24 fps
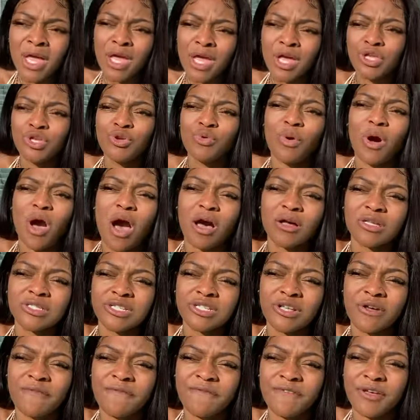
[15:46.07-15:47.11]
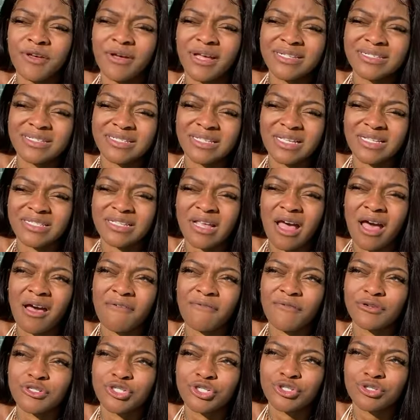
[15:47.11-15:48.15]
You will also feel a sense
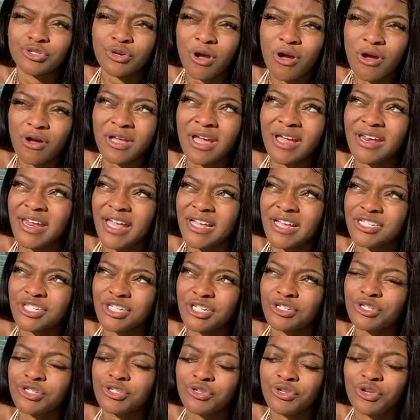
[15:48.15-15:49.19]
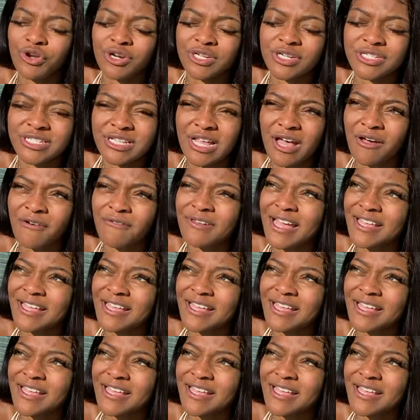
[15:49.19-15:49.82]
of a strong connection to yourself.